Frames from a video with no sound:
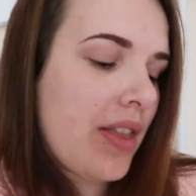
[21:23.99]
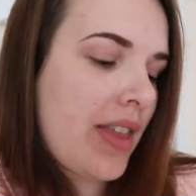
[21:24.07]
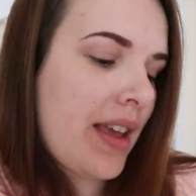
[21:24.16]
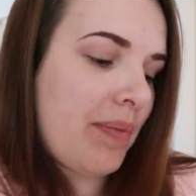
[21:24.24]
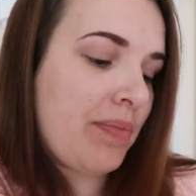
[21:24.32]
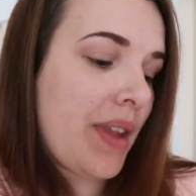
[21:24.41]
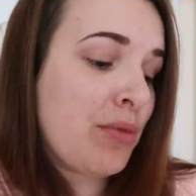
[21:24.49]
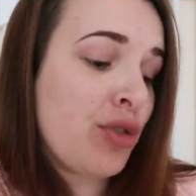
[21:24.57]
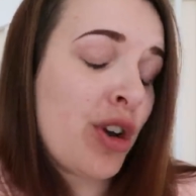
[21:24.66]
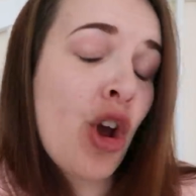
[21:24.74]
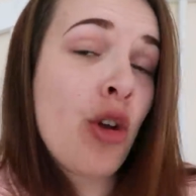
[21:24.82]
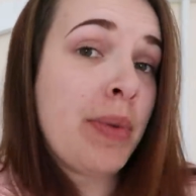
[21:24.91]
I'm
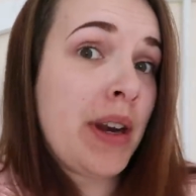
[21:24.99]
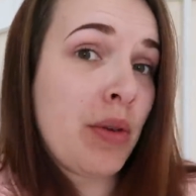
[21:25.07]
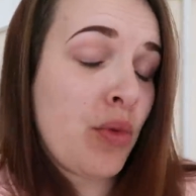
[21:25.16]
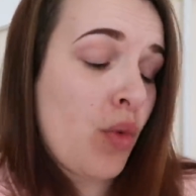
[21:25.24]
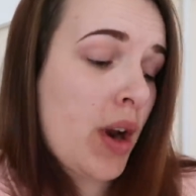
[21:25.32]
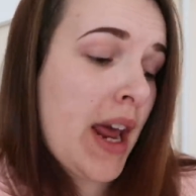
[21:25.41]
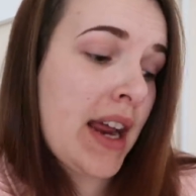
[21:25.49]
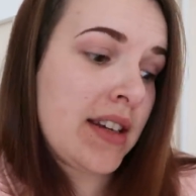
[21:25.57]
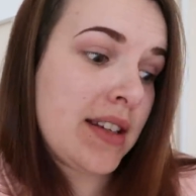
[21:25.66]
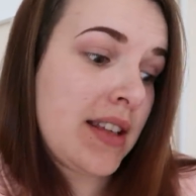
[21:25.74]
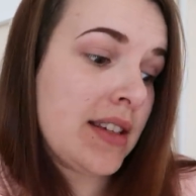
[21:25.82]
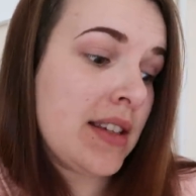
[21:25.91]
trying to open it with one
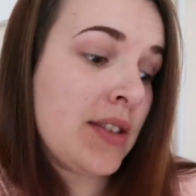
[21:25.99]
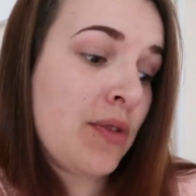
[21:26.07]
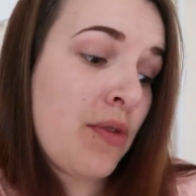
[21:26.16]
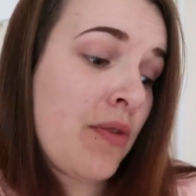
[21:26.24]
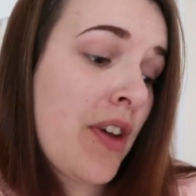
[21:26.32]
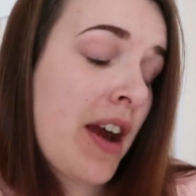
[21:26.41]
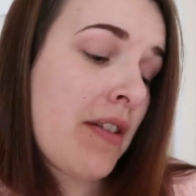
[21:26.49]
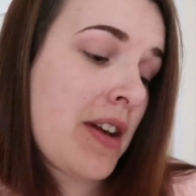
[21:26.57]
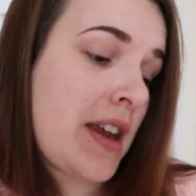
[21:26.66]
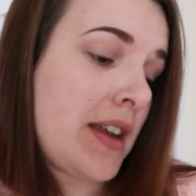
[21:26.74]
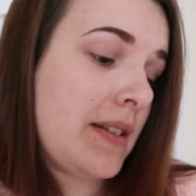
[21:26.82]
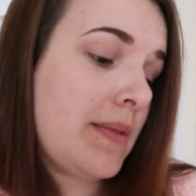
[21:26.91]
hand. This is
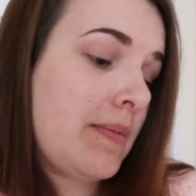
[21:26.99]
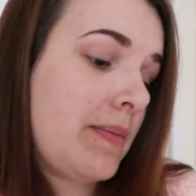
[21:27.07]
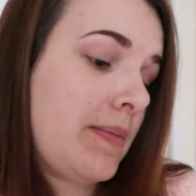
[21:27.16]
very